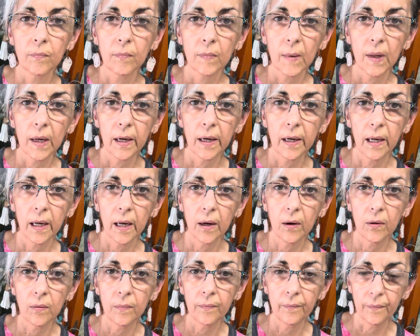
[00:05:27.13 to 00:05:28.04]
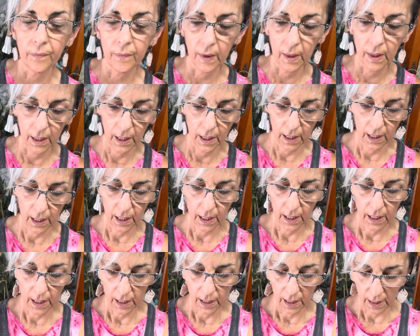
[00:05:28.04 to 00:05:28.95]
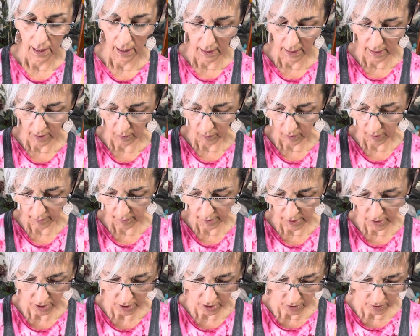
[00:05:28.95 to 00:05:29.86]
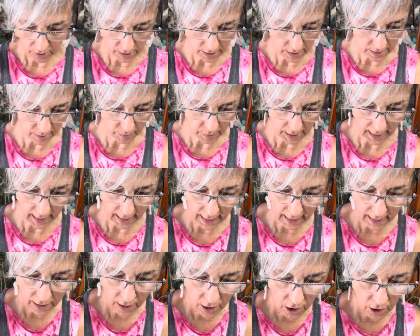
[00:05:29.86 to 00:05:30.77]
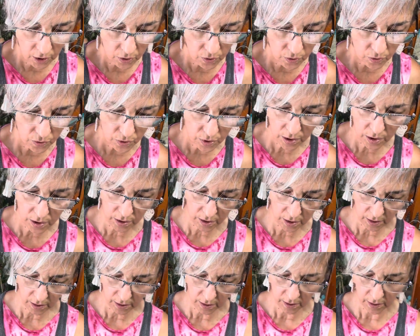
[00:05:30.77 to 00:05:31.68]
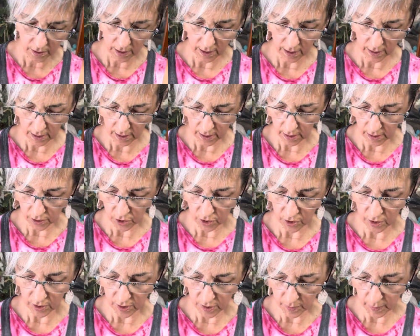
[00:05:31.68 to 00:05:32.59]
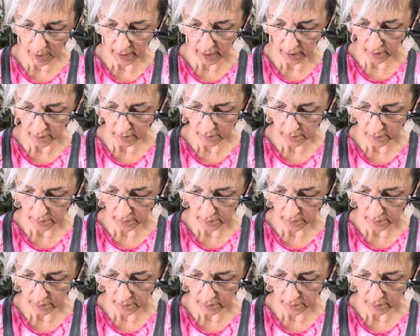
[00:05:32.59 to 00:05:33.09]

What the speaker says: There you go. And then what I'm going to do is I'm going to add the nose, and then I'll do the smile.